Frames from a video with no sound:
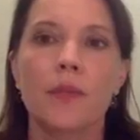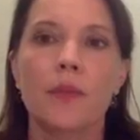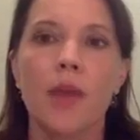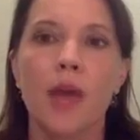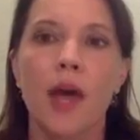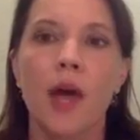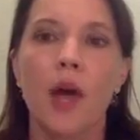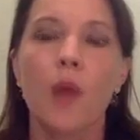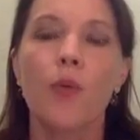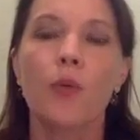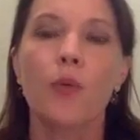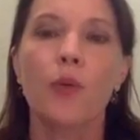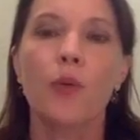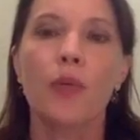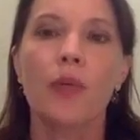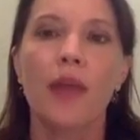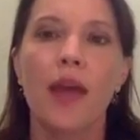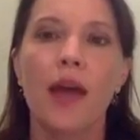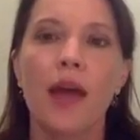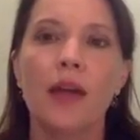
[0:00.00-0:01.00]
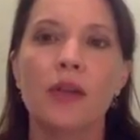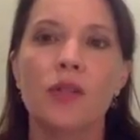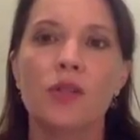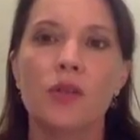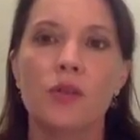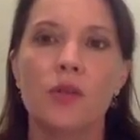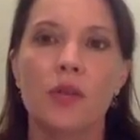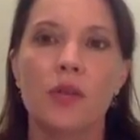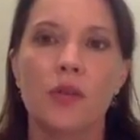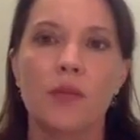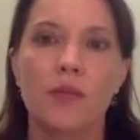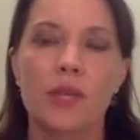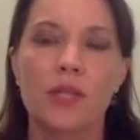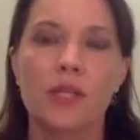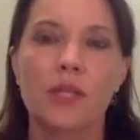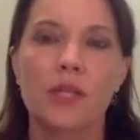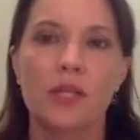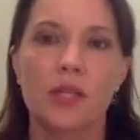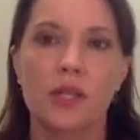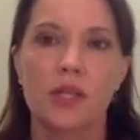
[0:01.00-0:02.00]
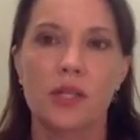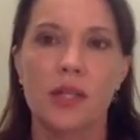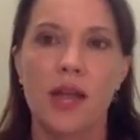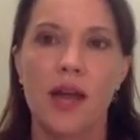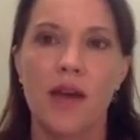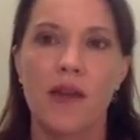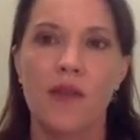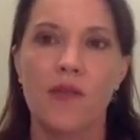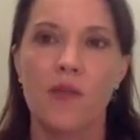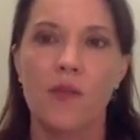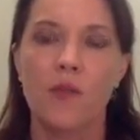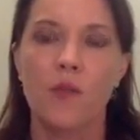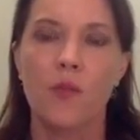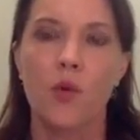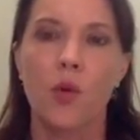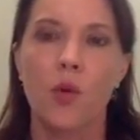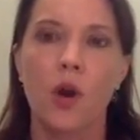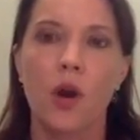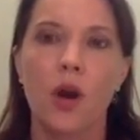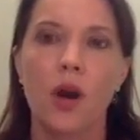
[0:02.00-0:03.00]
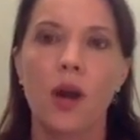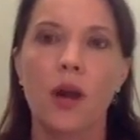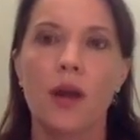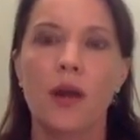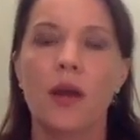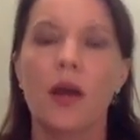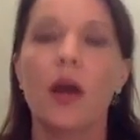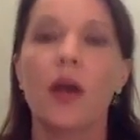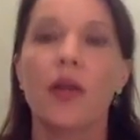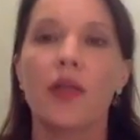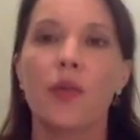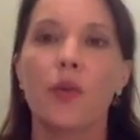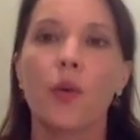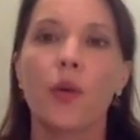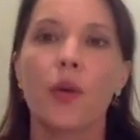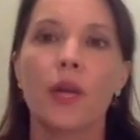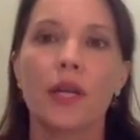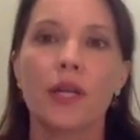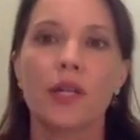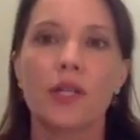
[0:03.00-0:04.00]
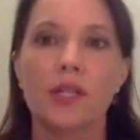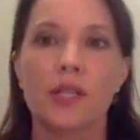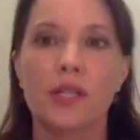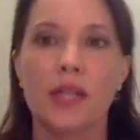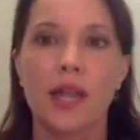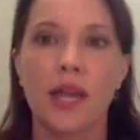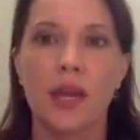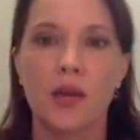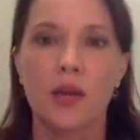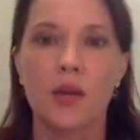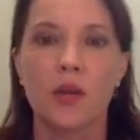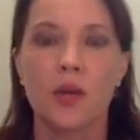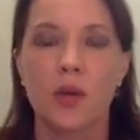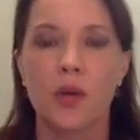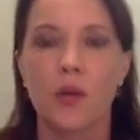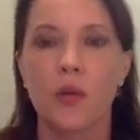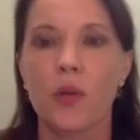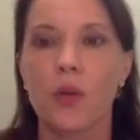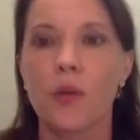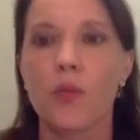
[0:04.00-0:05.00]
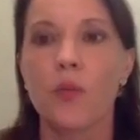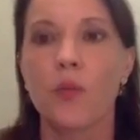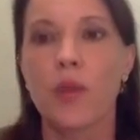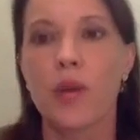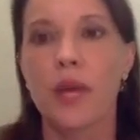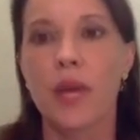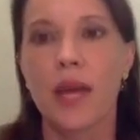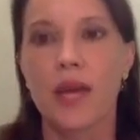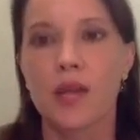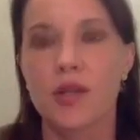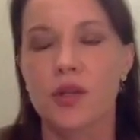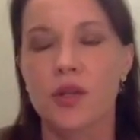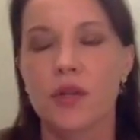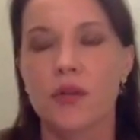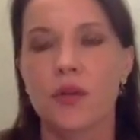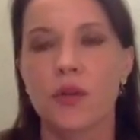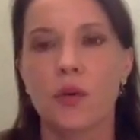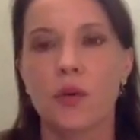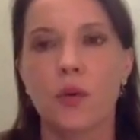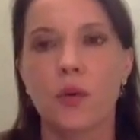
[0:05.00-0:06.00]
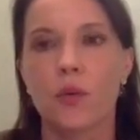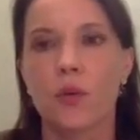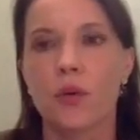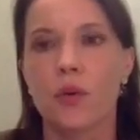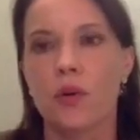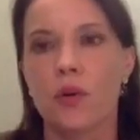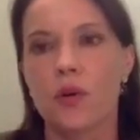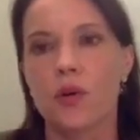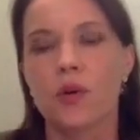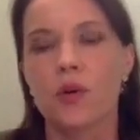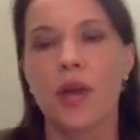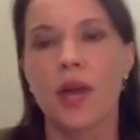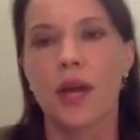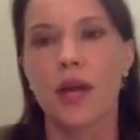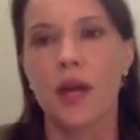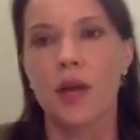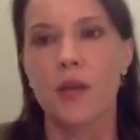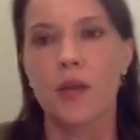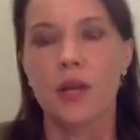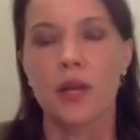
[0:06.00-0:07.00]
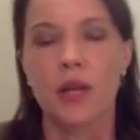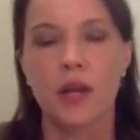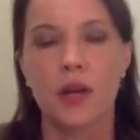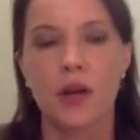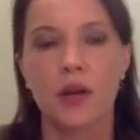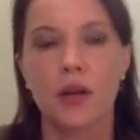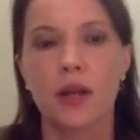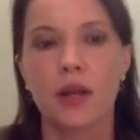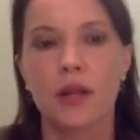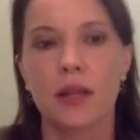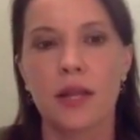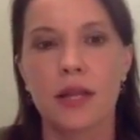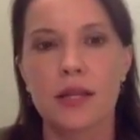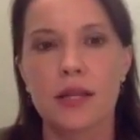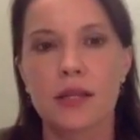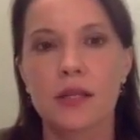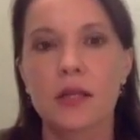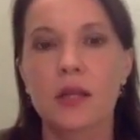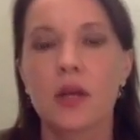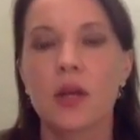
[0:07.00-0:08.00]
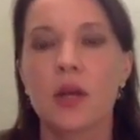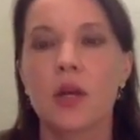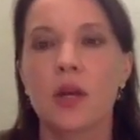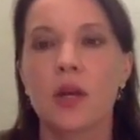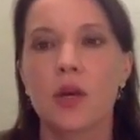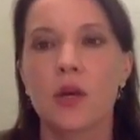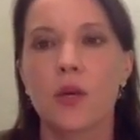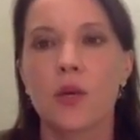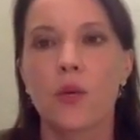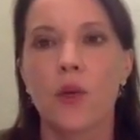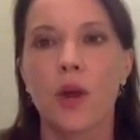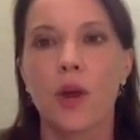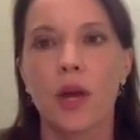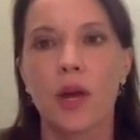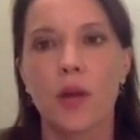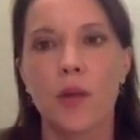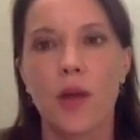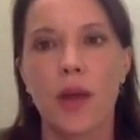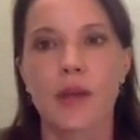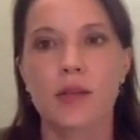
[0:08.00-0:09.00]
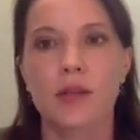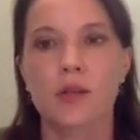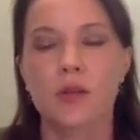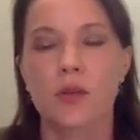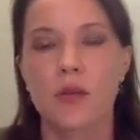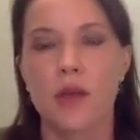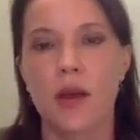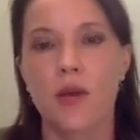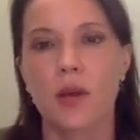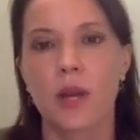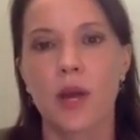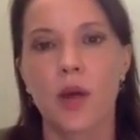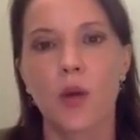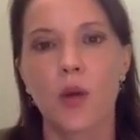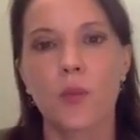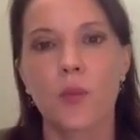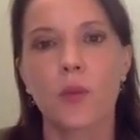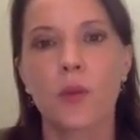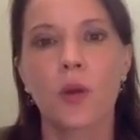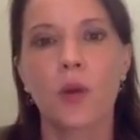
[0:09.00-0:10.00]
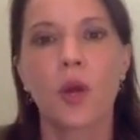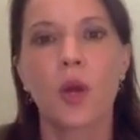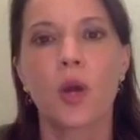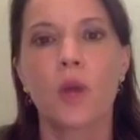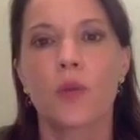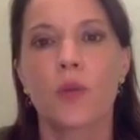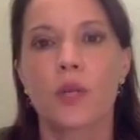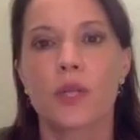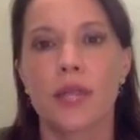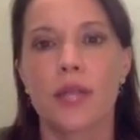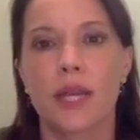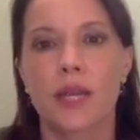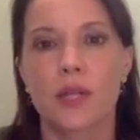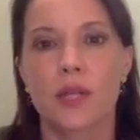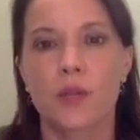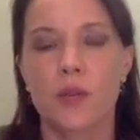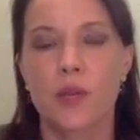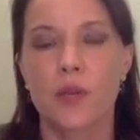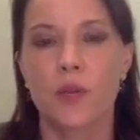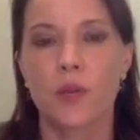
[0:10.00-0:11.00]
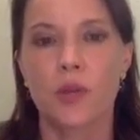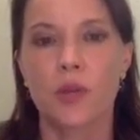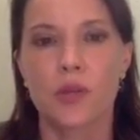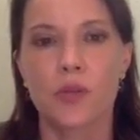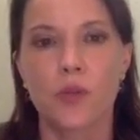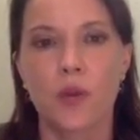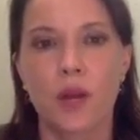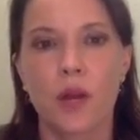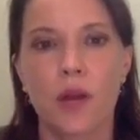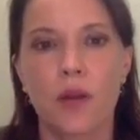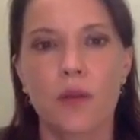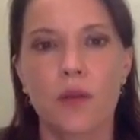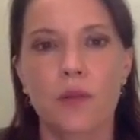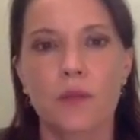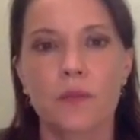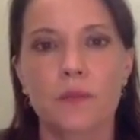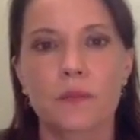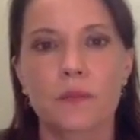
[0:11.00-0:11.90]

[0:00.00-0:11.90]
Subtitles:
help with that, so that businesses have more authority to say, we can't serve you, or you can't come in here unless you are wearing a mask. So that would help protect people as well.